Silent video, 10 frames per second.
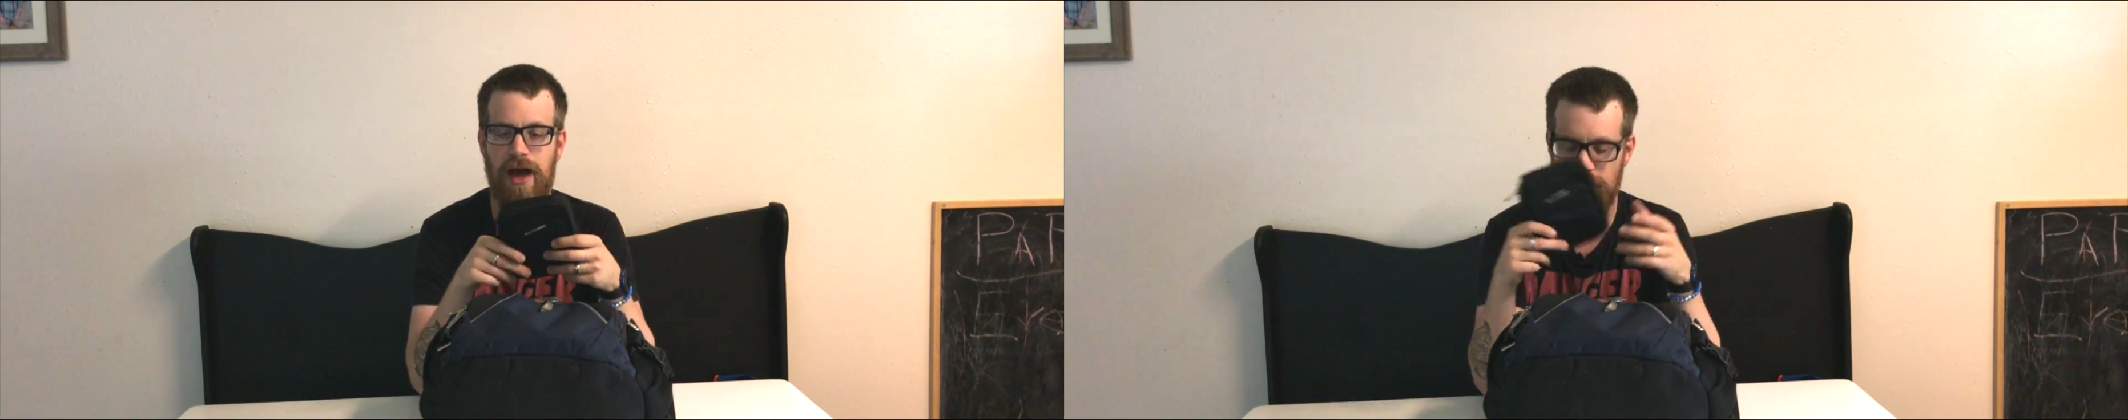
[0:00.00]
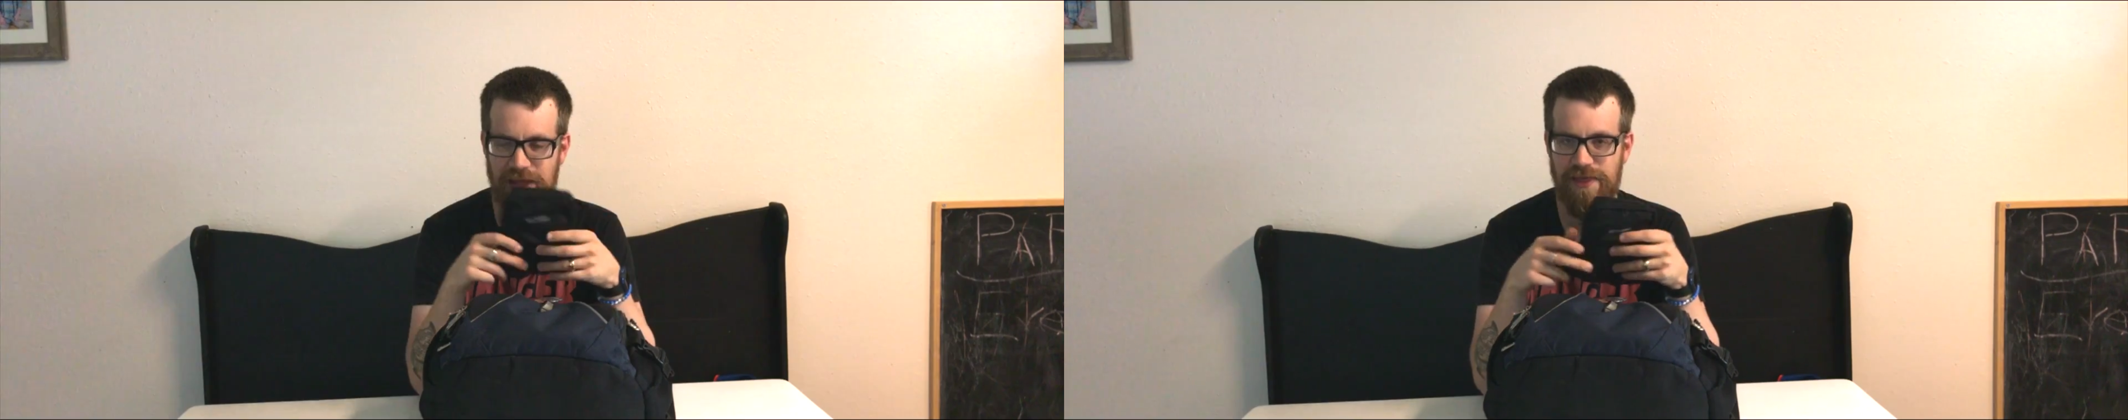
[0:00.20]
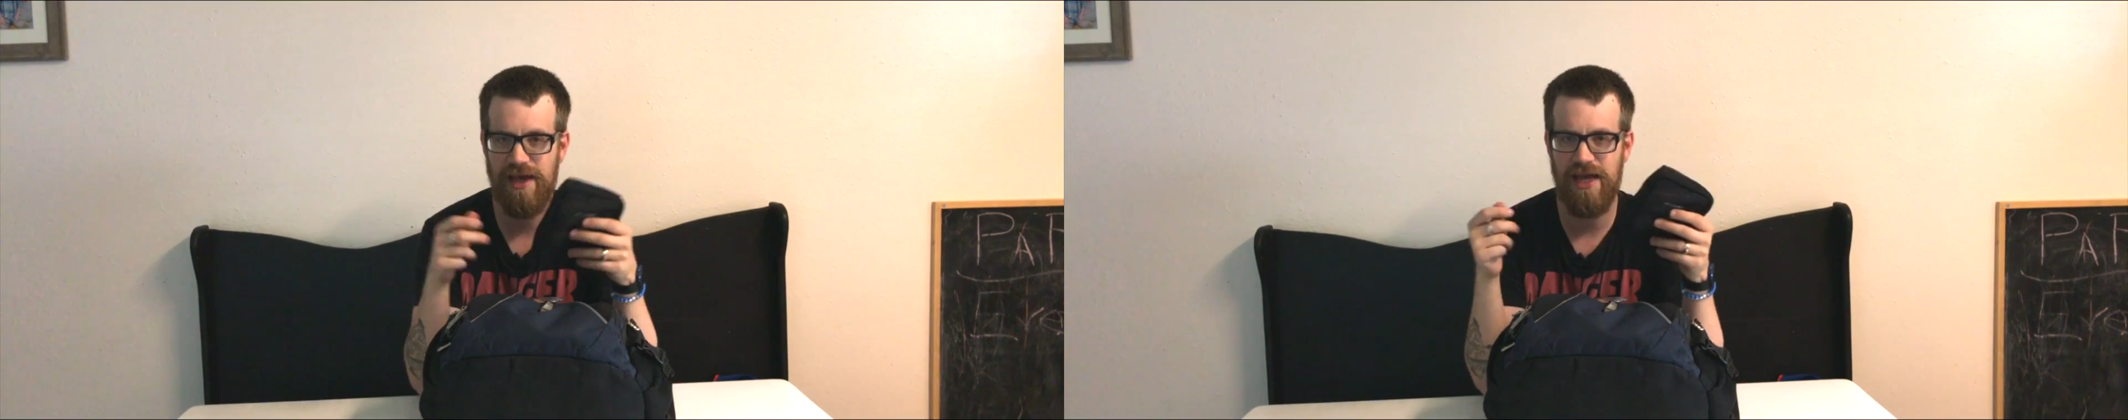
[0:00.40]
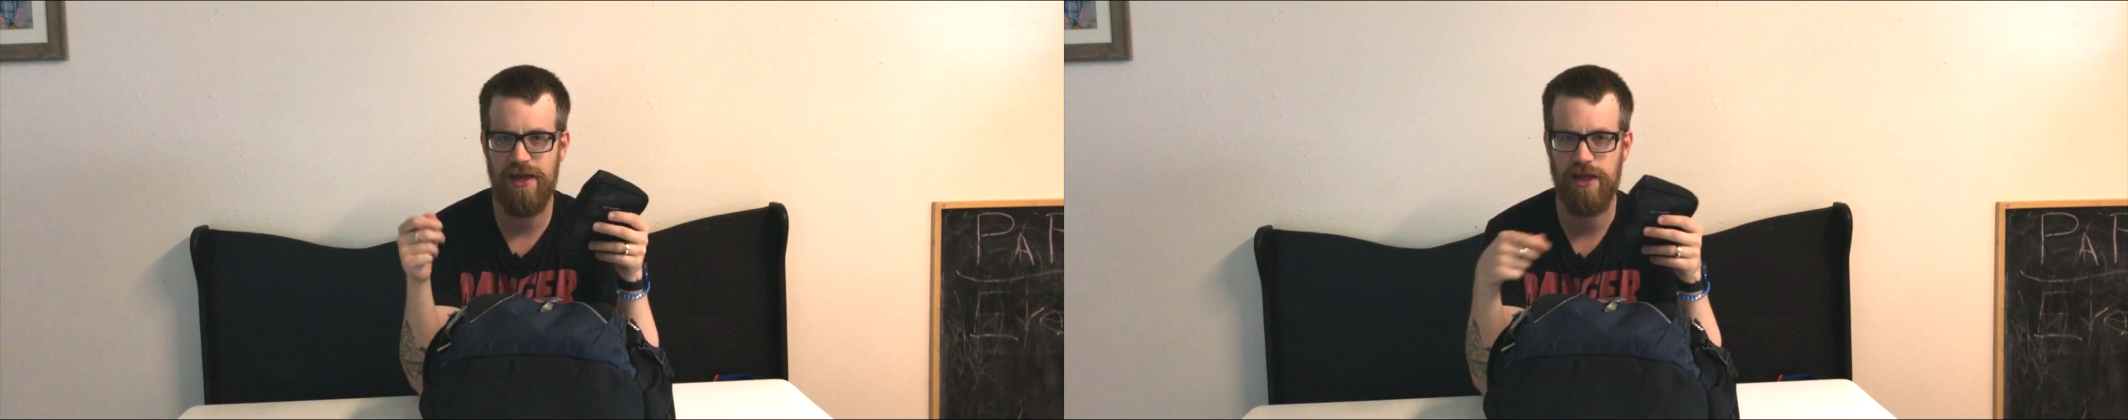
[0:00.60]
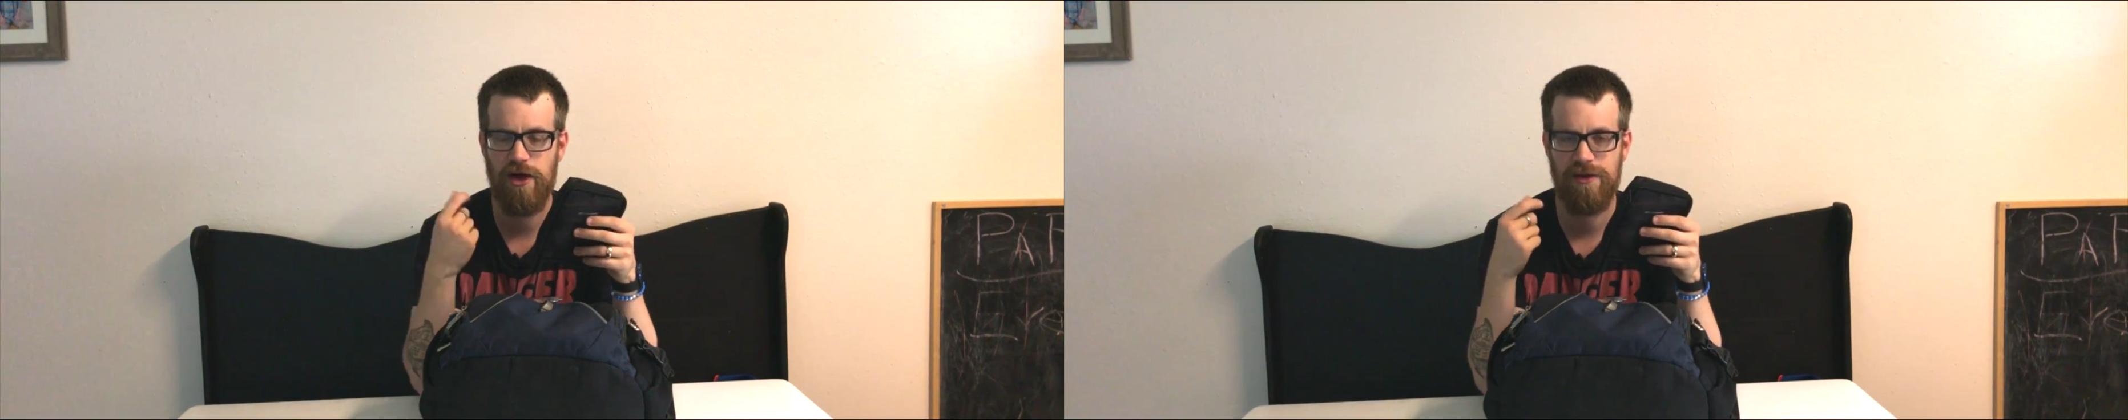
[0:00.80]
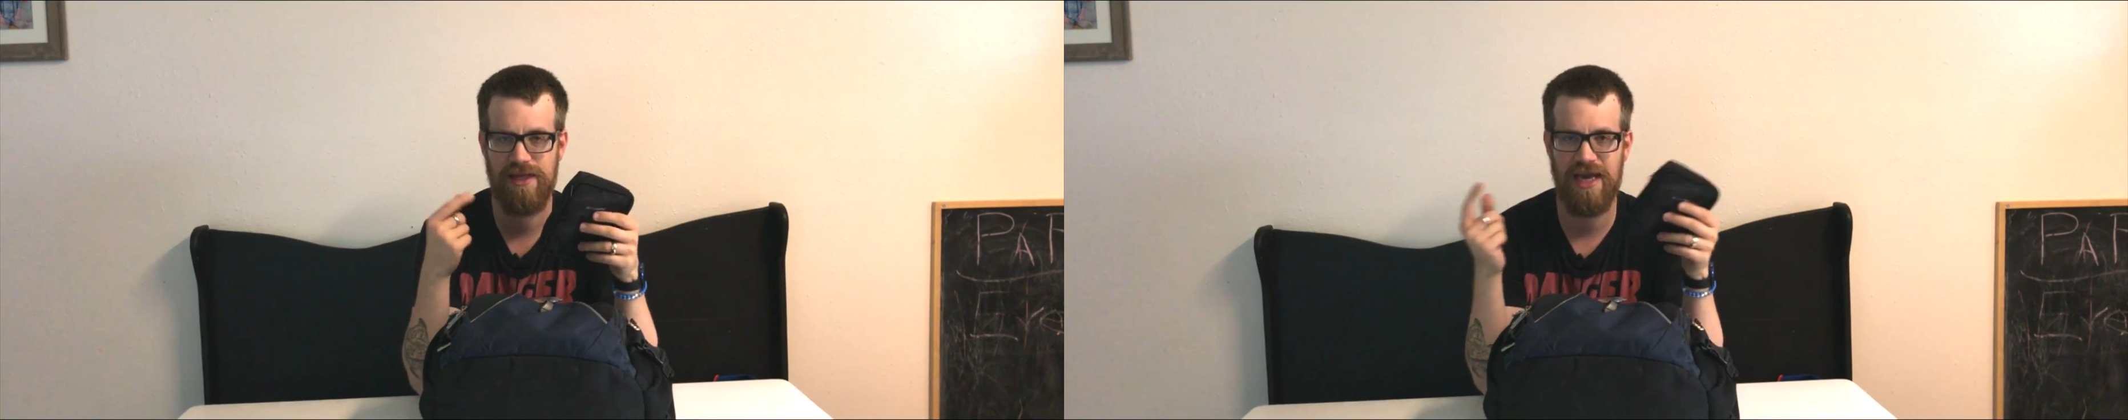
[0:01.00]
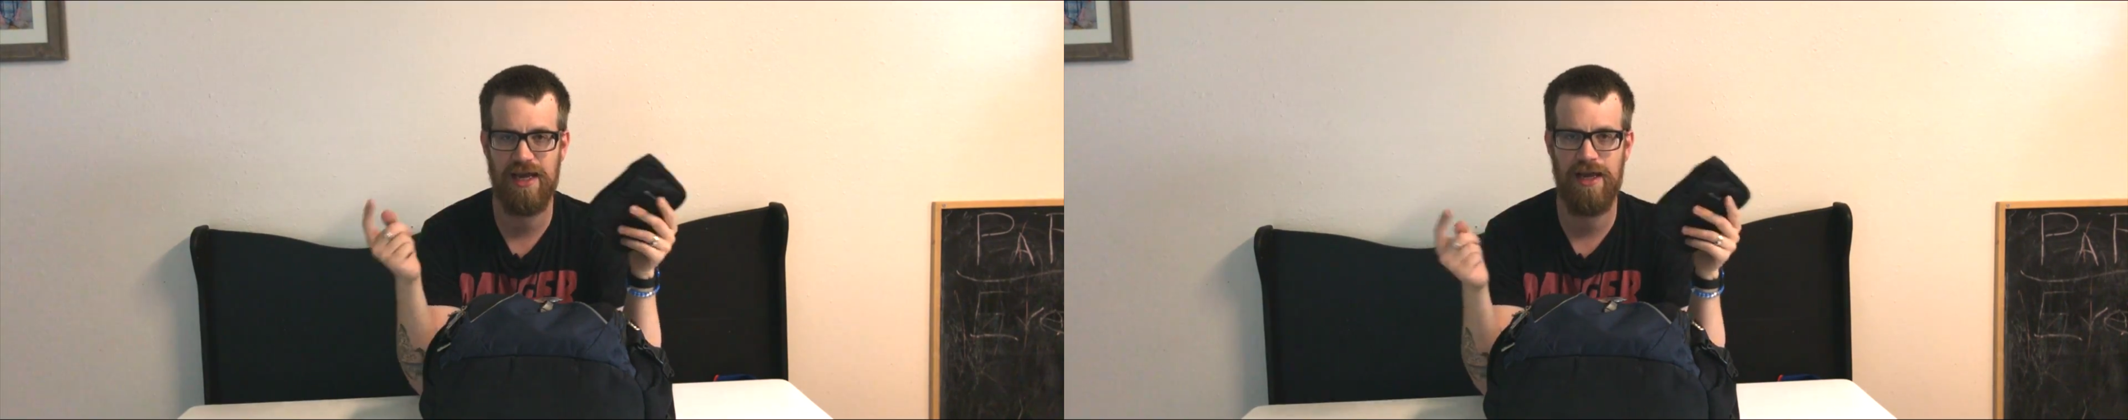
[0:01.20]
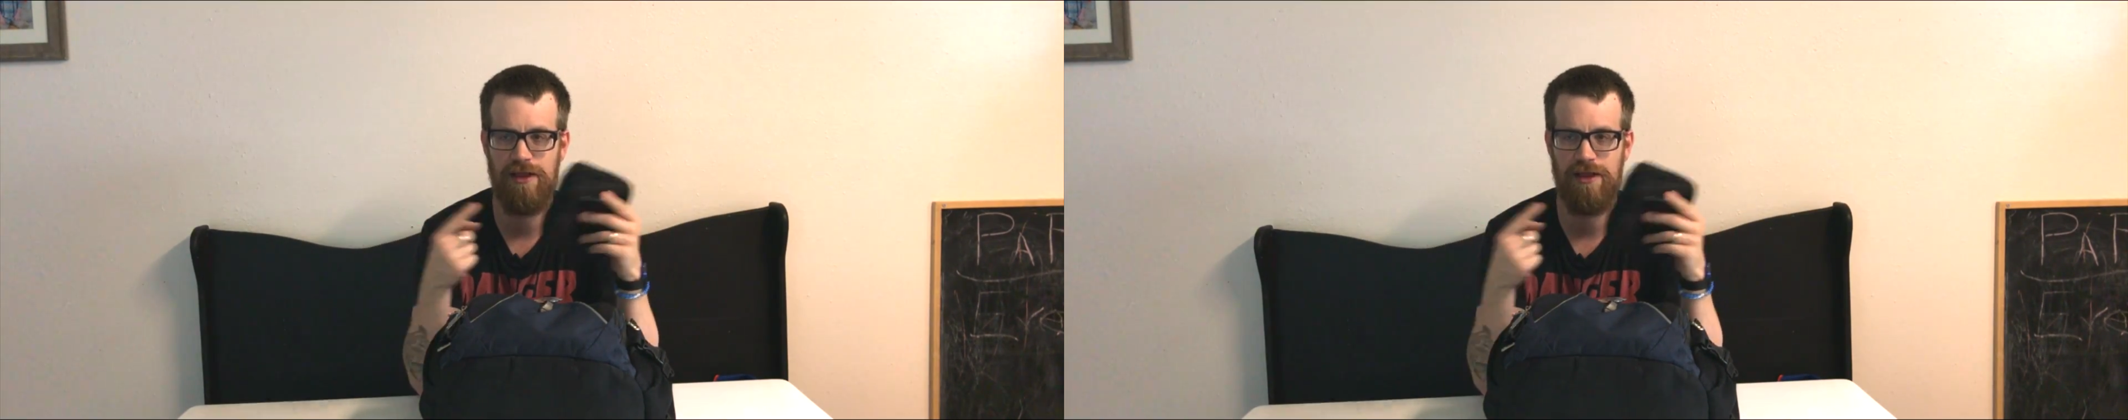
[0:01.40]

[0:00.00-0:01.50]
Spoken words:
And then, take it